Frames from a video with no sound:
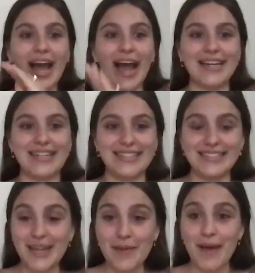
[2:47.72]
I need to
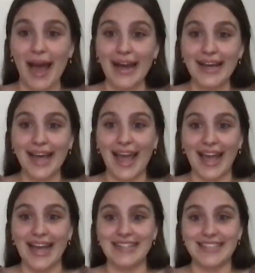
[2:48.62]
step back
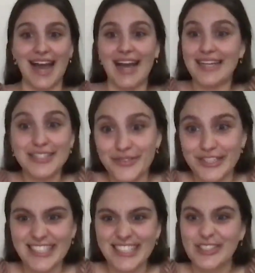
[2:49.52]
and I need to
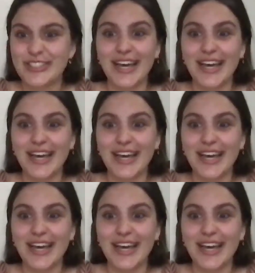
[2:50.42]
reteach.